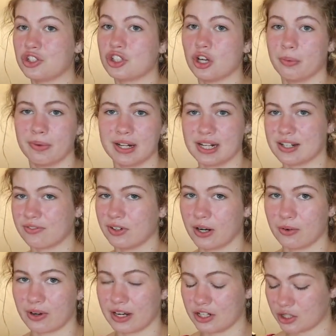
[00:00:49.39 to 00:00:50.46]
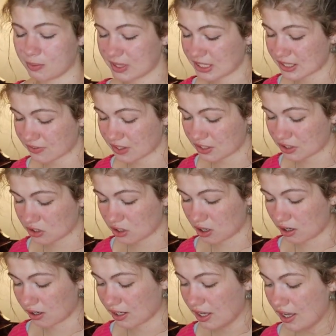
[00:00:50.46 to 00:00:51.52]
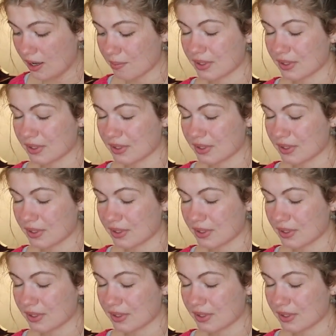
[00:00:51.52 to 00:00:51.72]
so many different arrangements of this song,